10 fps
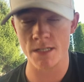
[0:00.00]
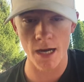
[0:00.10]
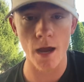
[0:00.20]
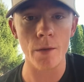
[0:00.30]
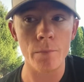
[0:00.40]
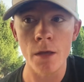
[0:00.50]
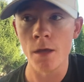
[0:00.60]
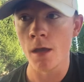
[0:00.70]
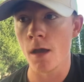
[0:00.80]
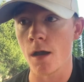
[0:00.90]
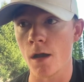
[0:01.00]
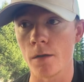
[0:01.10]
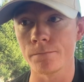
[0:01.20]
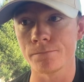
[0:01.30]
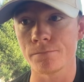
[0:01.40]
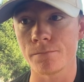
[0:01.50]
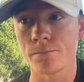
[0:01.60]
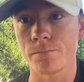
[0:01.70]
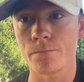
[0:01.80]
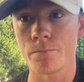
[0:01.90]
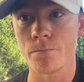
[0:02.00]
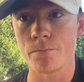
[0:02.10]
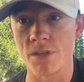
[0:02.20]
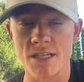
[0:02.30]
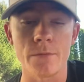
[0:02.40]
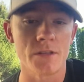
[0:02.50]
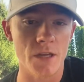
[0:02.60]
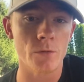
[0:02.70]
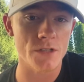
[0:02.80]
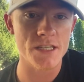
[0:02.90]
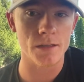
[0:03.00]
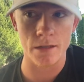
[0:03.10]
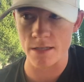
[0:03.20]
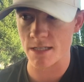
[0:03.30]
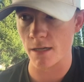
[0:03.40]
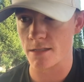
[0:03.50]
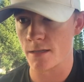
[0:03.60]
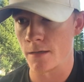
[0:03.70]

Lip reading: time, the time that they were stealing the signs.